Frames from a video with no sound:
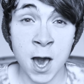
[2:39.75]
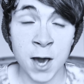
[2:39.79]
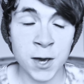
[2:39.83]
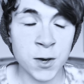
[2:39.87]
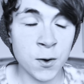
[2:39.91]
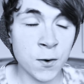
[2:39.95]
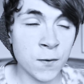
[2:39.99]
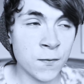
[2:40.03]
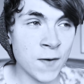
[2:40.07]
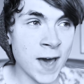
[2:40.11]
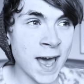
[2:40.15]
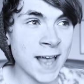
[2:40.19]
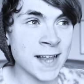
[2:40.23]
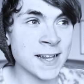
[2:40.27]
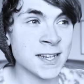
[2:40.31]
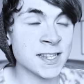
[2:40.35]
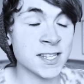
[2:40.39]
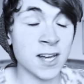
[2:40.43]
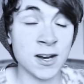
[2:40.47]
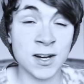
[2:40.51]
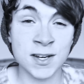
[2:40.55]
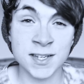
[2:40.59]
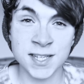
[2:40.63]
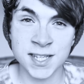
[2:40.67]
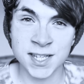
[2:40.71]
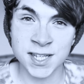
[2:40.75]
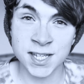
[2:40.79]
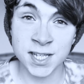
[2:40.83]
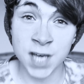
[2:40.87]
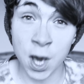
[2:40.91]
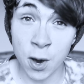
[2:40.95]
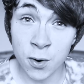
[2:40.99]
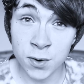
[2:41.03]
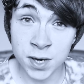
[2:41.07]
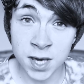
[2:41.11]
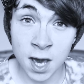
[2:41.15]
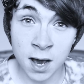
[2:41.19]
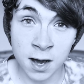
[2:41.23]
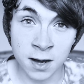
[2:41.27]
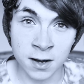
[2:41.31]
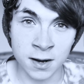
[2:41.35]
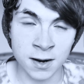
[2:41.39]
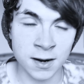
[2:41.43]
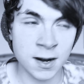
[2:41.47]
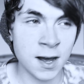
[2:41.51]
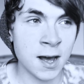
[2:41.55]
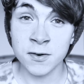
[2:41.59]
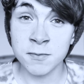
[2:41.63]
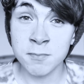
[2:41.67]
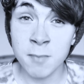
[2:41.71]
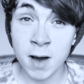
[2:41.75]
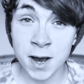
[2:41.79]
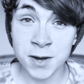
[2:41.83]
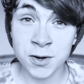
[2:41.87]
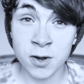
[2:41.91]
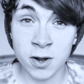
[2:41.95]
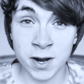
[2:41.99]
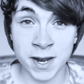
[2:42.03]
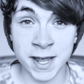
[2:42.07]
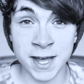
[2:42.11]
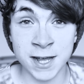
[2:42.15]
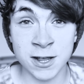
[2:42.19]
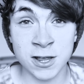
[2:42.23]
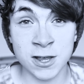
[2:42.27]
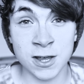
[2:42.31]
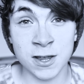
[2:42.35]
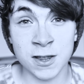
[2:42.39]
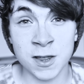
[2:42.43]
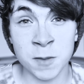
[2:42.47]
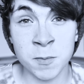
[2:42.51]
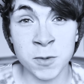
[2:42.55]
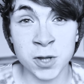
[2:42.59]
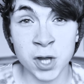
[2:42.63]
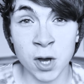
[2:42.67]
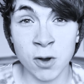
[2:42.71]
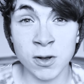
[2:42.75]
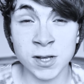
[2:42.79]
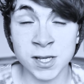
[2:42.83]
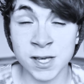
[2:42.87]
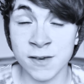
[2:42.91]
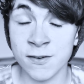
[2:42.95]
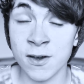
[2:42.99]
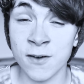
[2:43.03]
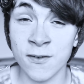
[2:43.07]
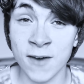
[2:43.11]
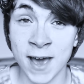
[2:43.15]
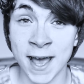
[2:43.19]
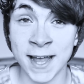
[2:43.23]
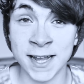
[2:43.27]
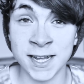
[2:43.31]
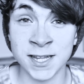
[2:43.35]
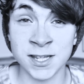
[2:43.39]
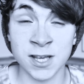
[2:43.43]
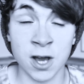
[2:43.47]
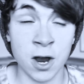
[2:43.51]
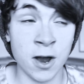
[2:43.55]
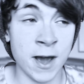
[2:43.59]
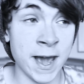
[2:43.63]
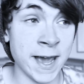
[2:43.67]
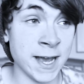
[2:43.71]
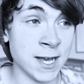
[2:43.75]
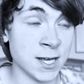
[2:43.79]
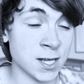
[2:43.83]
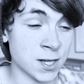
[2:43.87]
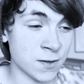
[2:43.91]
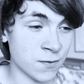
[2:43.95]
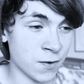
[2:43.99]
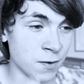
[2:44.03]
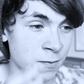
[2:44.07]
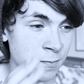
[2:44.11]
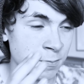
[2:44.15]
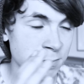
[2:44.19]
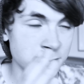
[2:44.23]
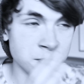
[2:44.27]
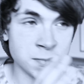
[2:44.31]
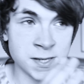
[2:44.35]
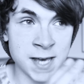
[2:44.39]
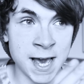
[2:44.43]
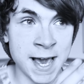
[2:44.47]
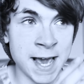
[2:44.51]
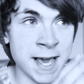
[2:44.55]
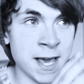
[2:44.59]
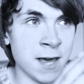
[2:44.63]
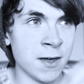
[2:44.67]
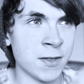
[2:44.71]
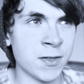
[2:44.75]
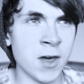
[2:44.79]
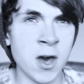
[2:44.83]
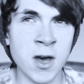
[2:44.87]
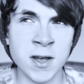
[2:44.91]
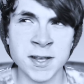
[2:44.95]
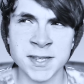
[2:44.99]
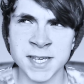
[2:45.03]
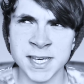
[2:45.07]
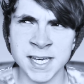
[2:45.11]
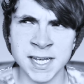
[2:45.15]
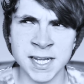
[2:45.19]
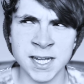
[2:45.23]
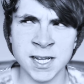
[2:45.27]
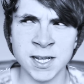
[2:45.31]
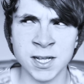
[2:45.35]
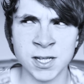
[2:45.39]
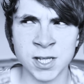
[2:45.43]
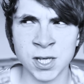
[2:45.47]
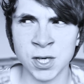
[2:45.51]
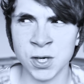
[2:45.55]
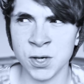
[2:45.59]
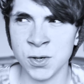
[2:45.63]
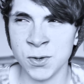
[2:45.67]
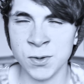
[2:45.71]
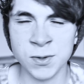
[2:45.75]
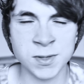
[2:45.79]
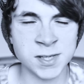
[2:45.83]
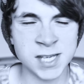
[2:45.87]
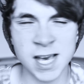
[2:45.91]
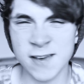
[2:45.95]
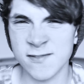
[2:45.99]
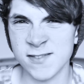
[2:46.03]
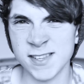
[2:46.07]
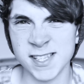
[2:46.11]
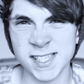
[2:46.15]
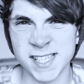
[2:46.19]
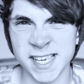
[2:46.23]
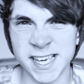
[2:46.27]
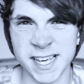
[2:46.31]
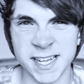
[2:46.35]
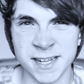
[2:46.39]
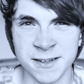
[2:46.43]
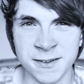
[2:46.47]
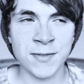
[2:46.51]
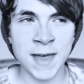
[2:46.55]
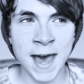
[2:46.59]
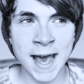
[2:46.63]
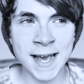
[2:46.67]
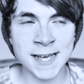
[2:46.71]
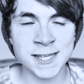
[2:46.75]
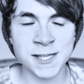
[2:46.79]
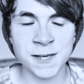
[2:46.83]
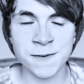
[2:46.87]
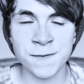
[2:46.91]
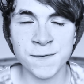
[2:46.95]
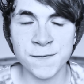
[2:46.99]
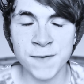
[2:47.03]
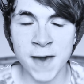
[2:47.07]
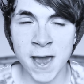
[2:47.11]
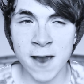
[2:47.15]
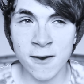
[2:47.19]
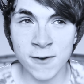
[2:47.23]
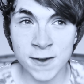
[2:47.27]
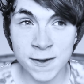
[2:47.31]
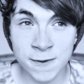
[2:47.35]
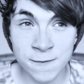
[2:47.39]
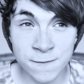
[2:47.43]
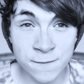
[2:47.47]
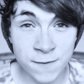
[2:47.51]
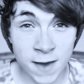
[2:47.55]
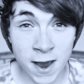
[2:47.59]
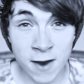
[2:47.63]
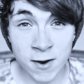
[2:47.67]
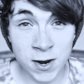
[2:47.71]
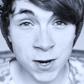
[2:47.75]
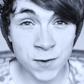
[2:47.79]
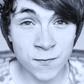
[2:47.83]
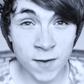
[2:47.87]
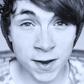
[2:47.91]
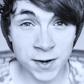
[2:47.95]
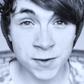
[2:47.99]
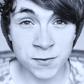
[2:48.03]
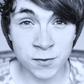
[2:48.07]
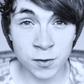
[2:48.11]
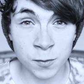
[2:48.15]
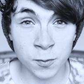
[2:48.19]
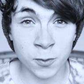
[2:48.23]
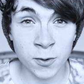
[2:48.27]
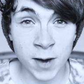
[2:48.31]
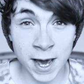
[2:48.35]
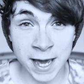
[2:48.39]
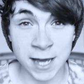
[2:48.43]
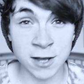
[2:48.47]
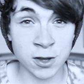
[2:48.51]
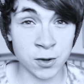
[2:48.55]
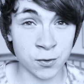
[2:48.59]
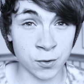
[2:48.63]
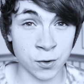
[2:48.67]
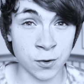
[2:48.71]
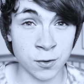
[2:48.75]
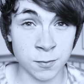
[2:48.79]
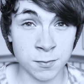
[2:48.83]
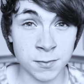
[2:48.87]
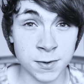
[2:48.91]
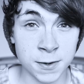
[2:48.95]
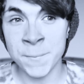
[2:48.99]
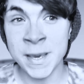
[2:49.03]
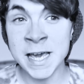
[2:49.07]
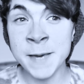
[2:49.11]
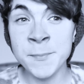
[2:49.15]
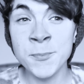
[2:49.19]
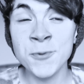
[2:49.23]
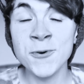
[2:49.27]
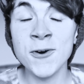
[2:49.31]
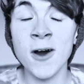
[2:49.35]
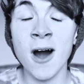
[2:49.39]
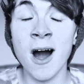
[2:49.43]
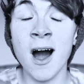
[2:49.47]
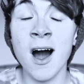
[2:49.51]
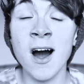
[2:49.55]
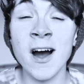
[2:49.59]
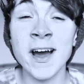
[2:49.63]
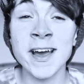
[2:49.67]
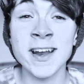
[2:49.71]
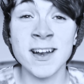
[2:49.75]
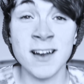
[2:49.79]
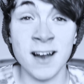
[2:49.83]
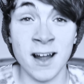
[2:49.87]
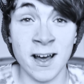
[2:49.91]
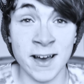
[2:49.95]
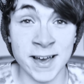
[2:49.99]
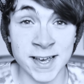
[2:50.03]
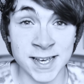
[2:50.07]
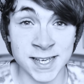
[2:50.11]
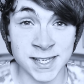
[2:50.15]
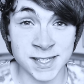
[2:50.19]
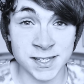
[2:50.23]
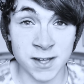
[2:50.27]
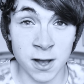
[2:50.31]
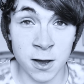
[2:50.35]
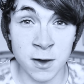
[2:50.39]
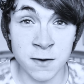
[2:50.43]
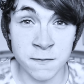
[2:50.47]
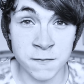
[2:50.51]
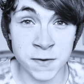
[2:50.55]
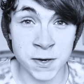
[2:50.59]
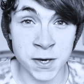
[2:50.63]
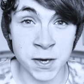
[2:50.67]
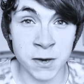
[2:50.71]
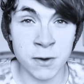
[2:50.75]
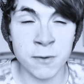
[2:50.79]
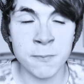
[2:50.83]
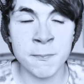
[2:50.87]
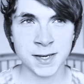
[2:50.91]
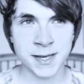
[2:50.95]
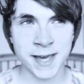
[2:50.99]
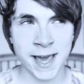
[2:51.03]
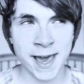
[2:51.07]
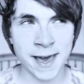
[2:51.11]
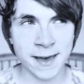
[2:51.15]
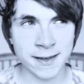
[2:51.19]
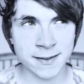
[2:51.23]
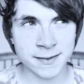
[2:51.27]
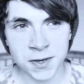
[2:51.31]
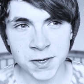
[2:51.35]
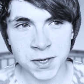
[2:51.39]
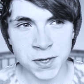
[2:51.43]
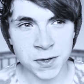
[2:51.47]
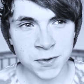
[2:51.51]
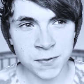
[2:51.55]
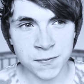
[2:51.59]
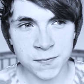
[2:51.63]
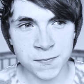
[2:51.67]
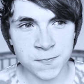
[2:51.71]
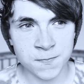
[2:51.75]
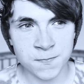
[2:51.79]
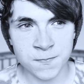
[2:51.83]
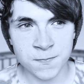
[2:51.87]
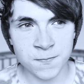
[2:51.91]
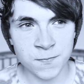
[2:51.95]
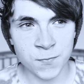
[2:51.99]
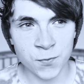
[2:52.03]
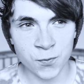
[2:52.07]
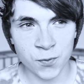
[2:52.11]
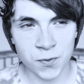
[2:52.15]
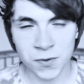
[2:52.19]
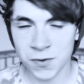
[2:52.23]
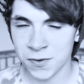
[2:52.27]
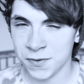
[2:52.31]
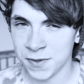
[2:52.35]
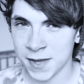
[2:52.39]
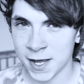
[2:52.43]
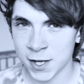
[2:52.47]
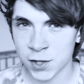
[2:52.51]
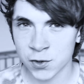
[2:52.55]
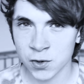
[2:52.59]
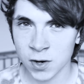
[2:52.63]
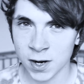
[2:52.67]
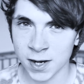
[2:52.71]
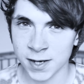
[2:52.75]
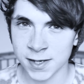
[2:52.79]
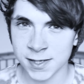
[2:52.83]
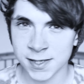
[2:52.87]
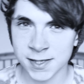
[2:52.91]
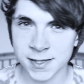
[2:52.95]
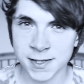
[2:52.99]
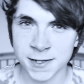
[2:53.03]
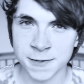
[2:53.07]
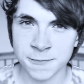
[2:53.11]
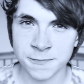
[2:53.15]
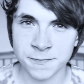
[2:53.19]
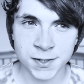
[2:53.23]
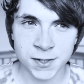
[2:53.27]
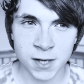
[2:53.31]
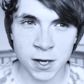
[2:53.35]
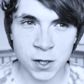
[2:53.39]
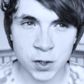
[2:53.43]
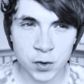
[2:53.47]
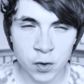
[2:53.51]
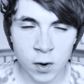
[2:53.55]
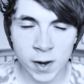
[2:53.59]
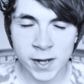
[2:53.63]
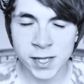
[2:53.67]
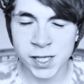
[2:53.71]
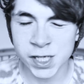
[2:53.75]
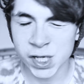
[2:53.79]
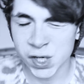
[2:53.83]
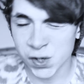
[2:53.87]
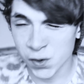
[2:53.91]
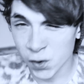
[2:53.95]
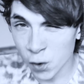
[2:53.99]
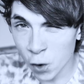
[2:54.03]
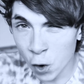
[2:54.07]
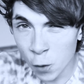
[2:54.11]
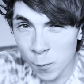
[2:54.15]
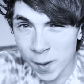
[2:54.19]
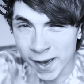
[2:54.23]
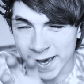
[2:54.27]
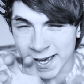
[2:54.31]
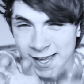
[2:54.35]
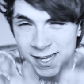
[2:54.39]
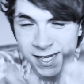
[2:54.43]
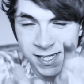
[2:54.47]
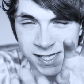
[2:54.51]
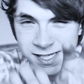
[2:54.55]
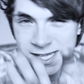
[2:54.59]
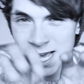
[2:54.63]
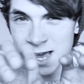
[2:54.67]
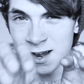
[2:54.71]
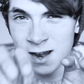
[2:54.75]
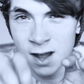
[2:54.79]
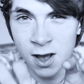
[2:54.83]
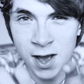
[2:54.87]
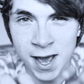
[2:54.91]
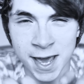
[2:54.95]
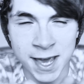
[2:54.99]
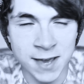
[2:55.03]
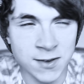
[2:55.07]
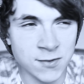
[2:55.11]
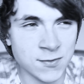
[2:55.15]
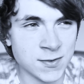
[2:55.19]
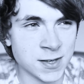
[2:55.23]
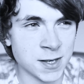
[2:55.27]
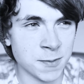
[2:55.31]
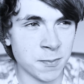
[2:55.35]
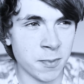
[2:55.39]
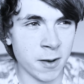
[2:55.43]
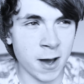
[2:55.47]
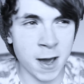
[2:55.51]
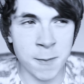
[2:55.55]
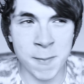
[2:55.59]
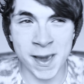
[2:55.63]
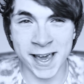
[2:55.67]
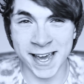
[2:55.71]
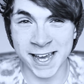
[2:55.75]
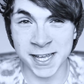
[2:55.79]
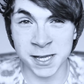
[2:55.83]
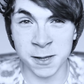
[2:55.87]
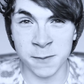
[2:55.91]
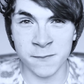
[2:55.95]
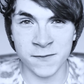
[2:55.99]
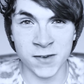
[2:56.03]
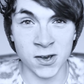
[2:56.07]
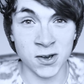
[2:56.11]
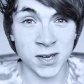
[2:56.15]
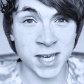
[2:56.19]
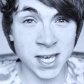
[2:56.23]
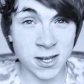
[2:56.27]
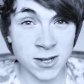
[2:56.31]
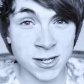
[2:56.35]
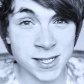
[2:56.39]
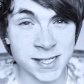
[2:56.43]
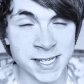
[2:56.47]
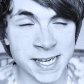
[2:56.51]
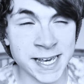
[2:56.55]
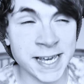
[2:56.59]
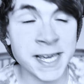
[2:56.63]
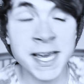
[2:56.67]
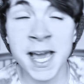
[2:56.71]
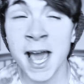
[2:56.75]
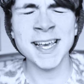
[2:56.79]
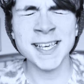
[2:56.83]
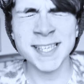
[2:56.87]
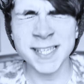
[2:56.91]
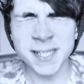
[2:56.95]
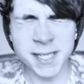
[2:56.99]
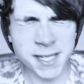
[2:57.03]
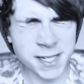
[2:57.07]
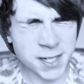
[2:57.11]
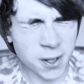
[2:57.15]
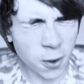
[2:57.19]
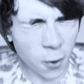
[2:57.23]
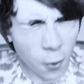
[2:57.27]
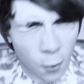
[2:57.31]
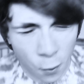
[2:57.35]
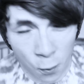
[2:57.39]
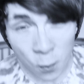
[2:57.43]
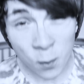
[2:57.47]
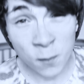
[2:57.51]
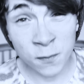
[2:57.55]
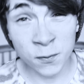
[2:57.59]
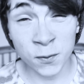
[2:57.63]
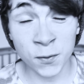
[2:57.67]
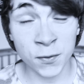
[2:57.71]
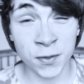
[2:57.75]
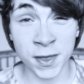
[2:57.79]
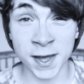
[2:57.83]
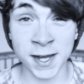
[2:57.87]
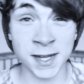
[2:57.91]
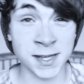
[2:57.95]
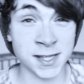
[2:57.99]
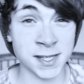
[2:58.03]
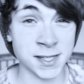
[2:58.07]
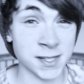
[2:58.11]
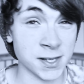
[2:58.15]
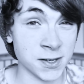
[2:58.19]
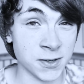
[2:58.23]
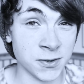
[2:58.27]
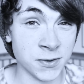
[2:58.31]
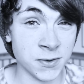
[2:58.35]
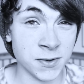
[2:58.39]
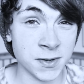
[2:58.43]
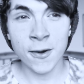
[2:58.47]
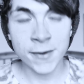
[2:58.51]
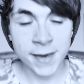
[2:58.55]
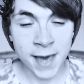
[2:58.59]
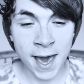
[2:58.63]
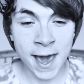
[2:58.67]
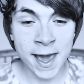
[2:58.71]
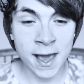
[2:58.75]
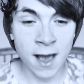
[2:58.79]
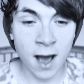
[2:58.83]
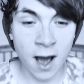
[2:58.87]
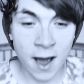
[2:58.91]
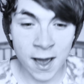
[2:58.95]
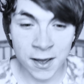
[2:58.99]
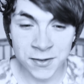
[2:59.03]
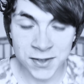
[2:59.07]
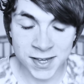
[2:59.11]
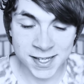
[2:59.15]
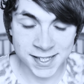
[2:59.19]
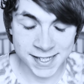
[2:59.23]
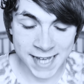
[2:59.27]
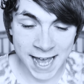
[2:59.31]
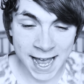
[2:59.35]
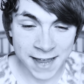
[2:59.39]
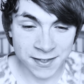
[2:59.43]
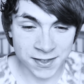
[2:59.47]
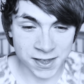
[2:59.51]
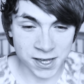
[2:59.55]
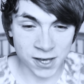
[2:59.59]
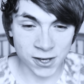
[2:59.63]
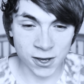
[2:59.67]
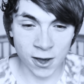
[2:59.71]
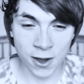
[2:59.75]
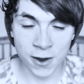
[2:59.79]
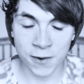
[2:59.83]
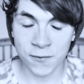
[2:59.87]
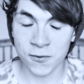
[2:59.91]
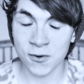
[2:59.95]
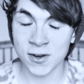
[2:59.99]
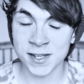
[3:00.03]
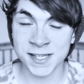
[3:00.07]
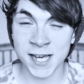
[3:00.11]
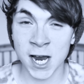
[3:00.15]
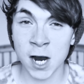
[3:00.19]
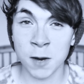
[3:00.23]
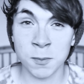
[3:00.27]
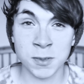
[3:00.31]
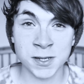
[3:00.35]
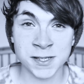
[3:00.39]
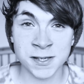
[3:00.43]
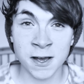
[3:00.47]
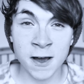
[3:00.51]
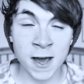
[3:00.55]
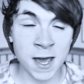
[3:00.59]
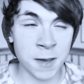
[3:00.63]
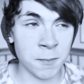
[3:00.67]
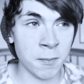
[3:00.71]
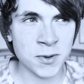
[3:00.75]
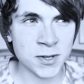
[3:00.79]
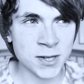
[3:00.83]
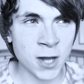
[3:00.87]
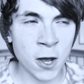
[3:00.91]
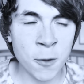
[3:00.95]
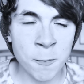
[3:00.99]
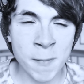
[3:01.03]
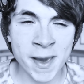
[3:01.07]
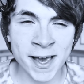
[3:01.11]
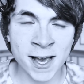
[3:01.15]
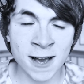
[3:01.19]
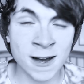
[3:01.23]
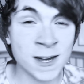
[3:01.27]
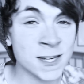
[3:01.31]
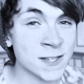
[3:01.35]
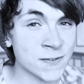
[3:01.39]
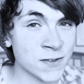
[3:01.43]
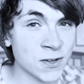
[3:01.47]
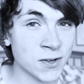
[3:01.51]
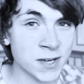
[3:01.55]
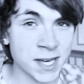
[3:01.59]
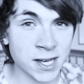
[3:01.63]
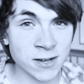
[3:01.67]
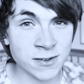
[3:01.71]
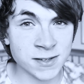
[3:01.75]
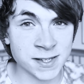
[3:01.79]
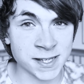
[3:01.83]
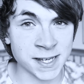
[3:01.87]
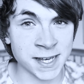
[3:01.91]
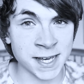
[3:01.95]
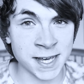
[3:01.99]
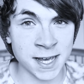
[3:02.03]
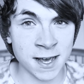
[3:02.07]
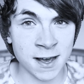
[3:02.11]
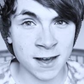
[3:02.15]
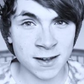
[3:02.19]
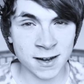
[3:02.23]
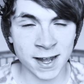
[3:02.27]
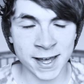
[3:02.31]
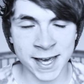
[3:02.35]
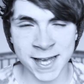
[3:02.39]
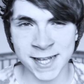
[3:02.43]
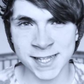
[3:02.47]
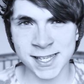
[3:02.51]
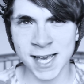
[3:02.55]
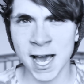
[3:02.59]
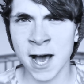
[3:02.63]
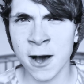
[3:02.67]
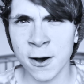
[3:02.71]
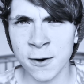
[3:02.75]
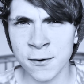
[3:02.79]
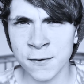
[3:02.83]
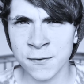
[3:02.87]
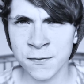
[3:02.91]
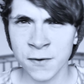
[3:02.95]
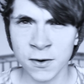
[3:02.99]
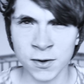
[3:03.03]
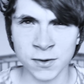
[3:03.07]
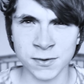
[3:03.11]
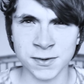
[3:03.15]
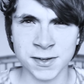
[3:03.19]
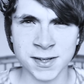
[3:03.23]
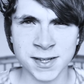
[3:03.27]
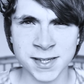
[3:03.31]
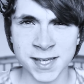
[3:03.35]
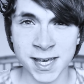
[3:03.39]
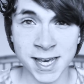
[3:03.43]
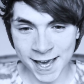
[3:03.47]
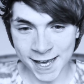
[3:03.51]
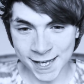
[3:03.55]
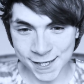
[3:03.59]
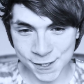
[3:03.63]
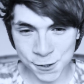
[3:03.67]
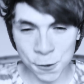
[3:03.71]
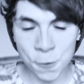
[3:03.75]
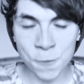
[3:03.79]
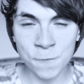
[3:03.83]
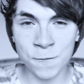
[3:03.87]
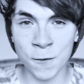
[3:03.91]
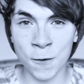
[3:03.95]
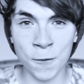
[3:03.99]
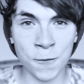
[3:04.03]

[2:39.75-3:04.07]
Your fans are so young. From my knowledge, the majority of your fans are aged from, say, 13 to 17. That is a very, very vulnerable age group. People idolised over you, yet you've ruined their trust. So trying to crawl back into their lives by making them feel guilty is an awful thing to do. Okay, I understand that you're going through a terrible time, but don't make us feel guilty. Like, it's our fault. It's your